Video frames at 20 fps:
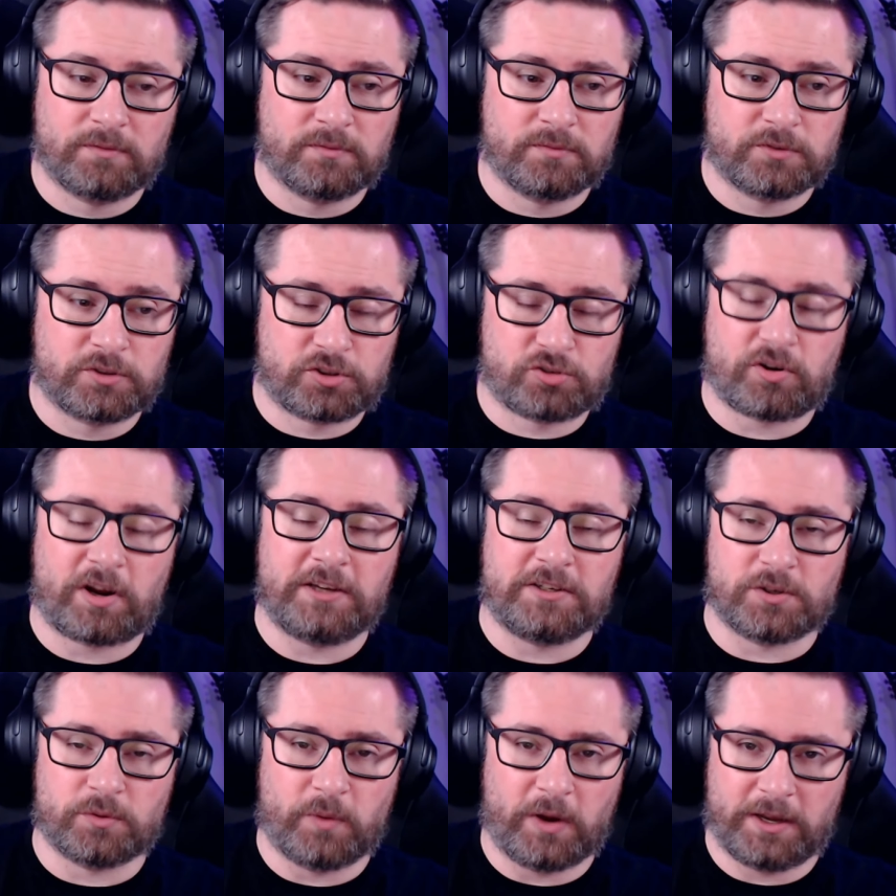
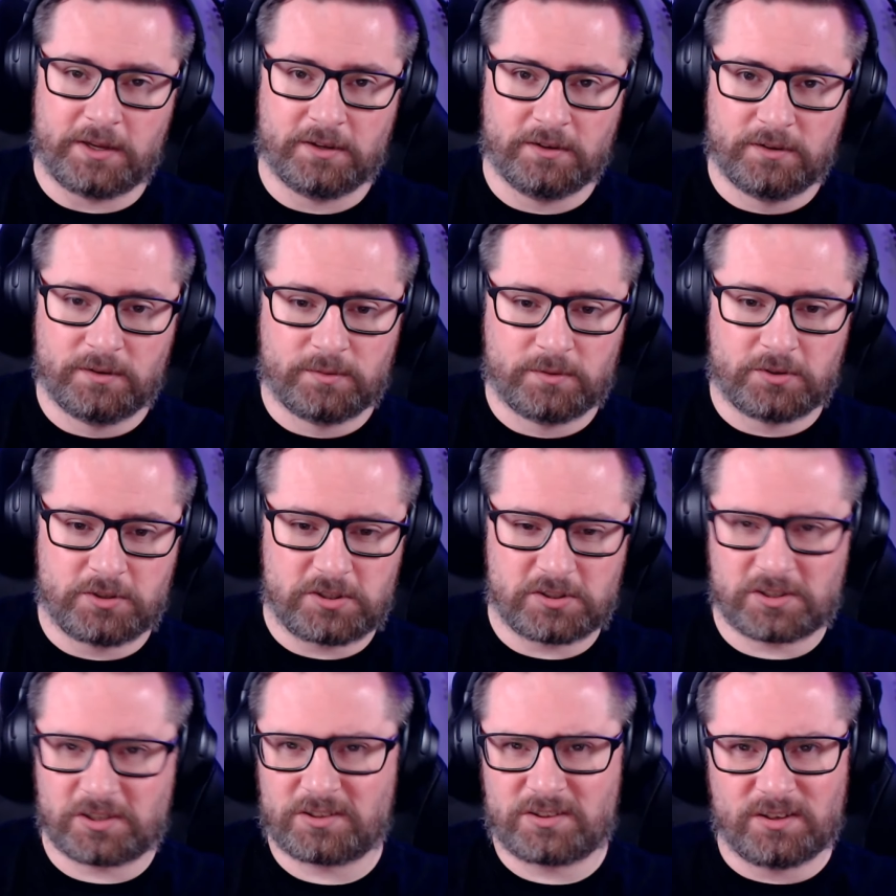straight away because
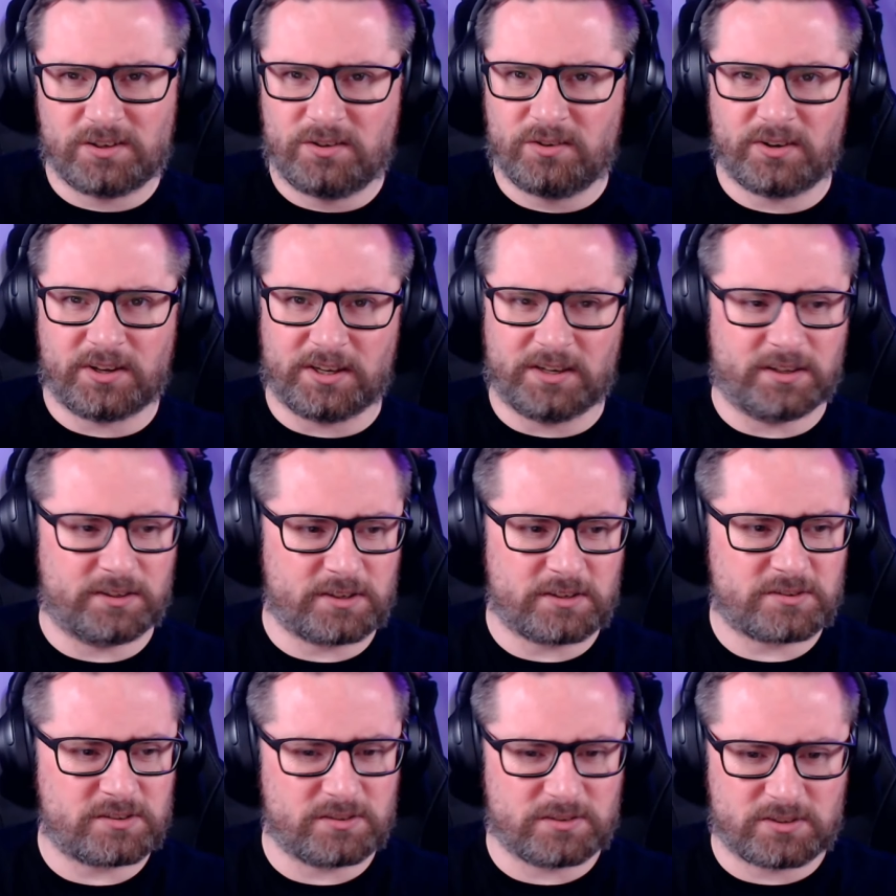it's just annoying. It
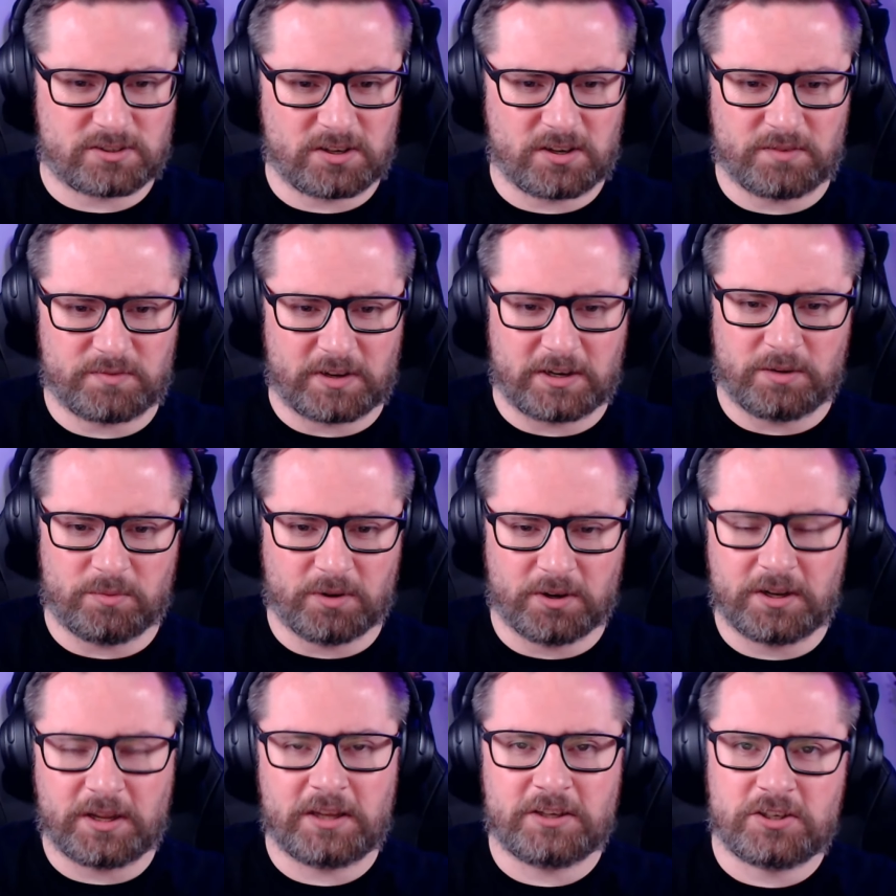doesn't serve
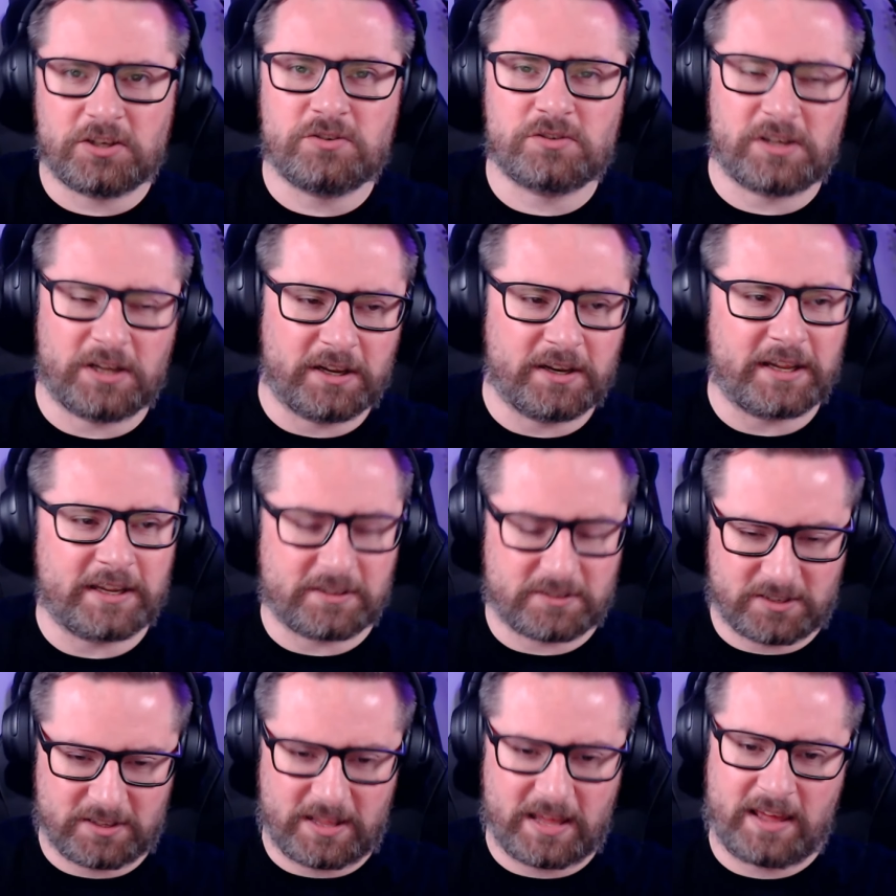anyone. It's usually a link
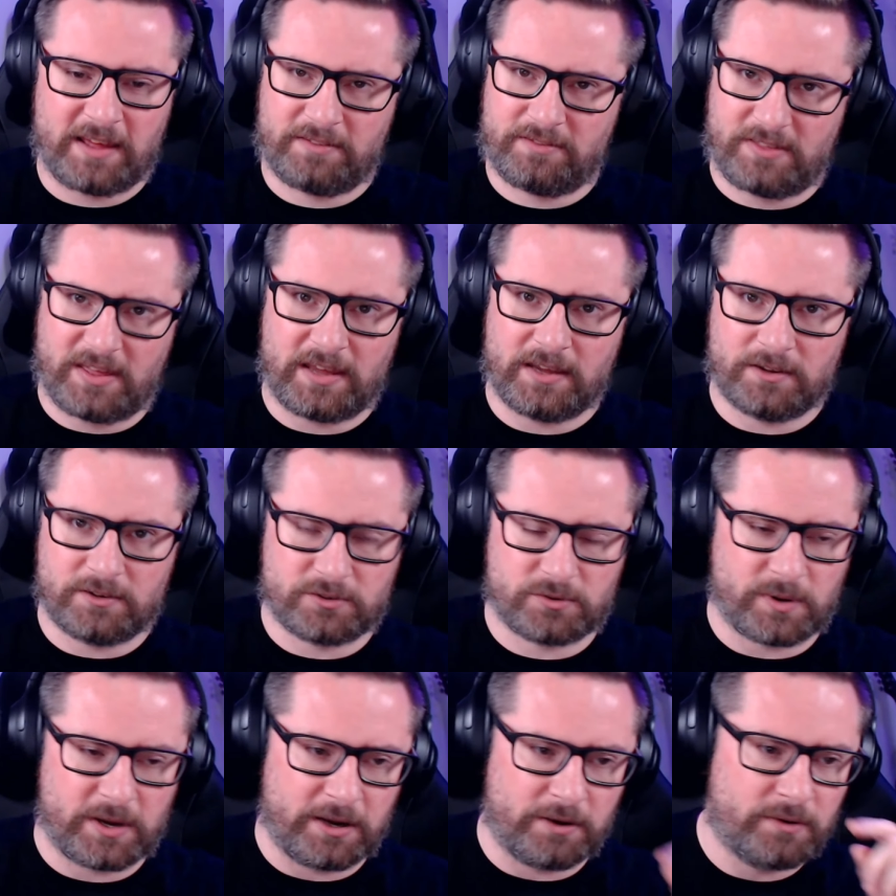to their thing as
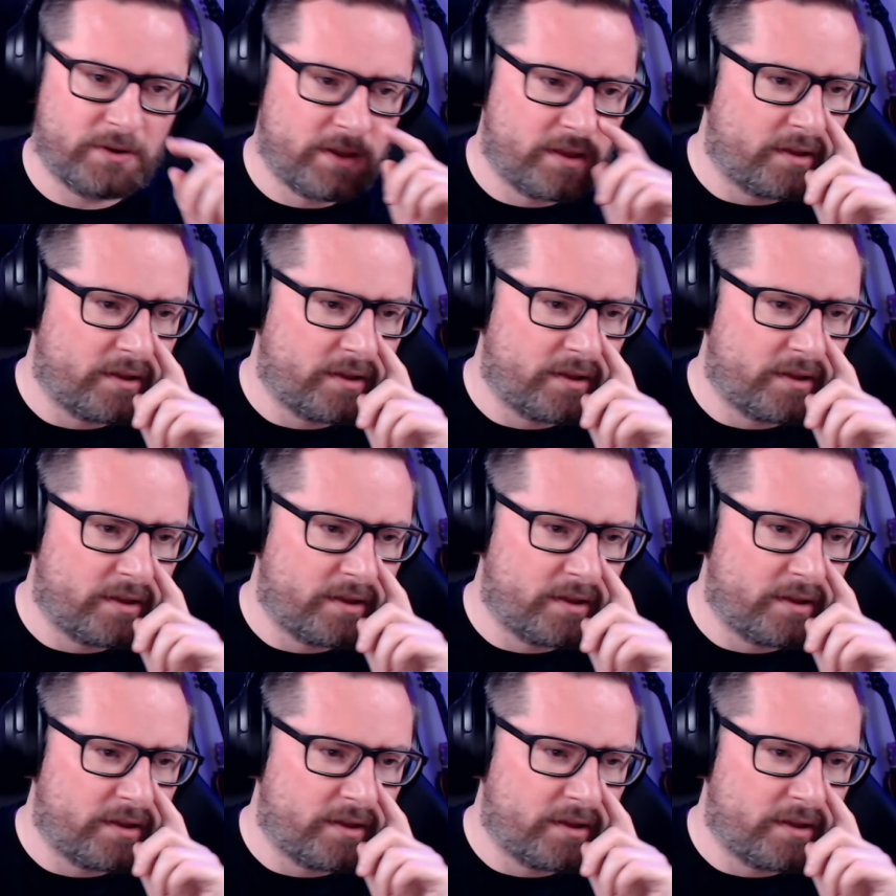well.